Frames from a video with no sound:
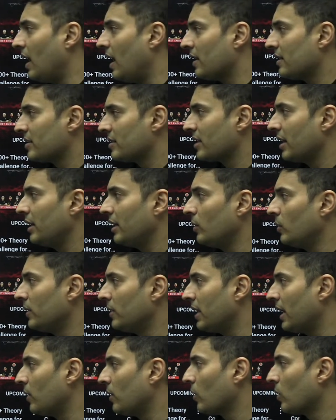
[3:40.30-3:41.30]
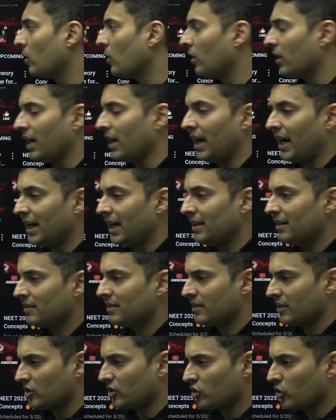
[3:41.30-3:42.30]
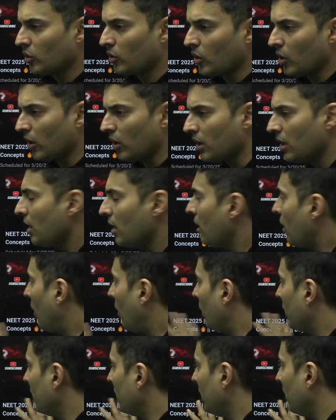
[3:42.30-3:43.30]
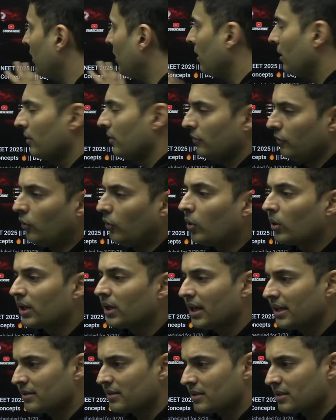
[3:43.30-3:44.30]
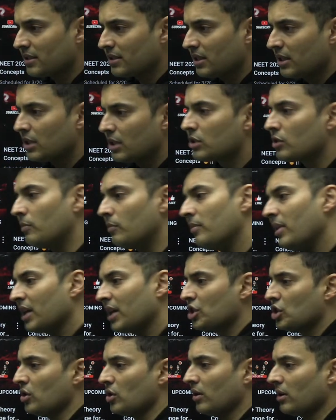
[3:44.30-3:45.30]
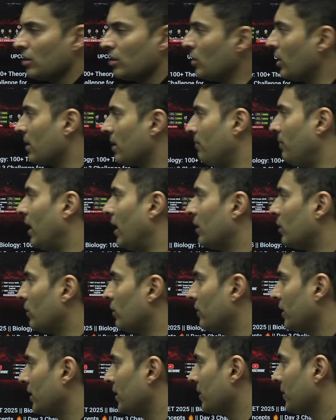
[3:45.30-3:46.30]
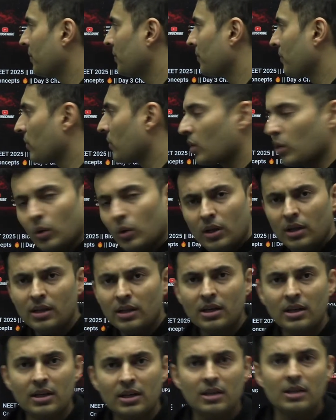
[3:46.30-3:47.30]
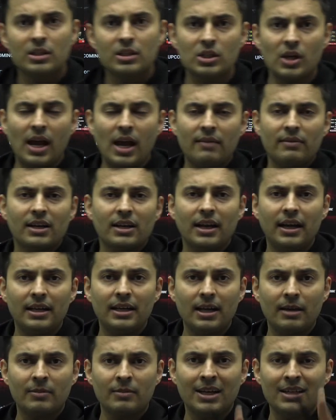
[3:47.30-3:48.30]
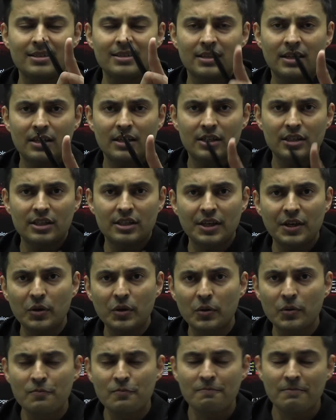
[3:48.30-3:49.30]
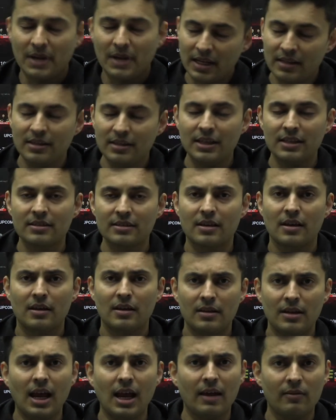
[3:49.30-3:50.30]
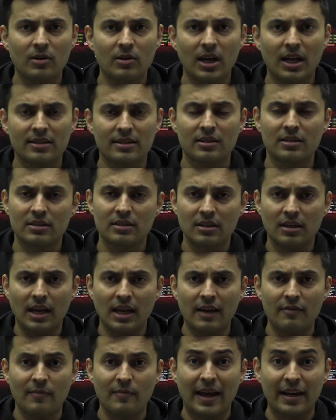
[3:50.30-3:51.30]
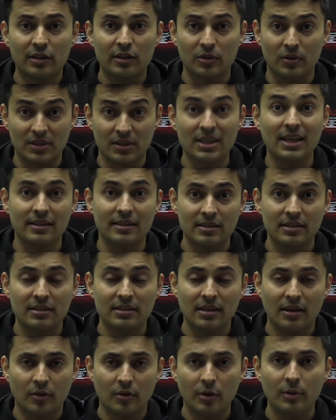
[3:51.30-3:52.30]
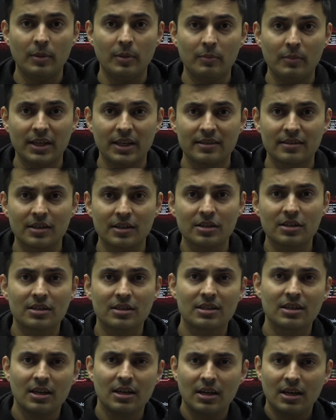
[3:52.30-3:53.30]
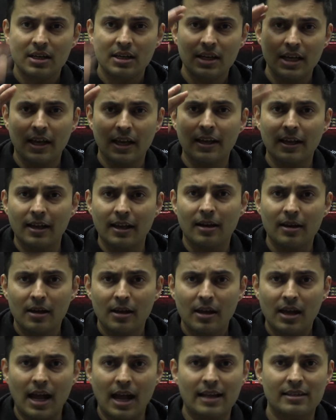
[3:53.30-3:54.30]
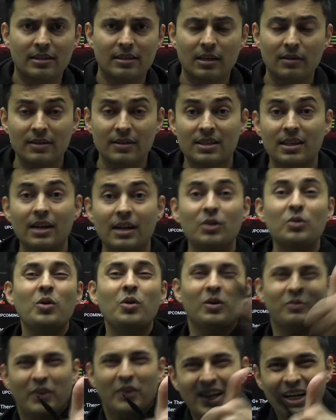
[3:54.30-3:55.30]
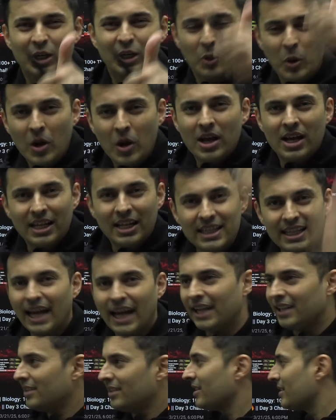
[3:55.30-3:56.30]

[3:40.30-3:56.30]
are scheduled 10 o'clock and 6 o'clock on the four days. So make sure you are a part of it. Cool? So have a great time, guys. See you in these live classes, the live marathons. Yes, these are going to be big sessions. Take care. Hasta la vista. And do not forget to like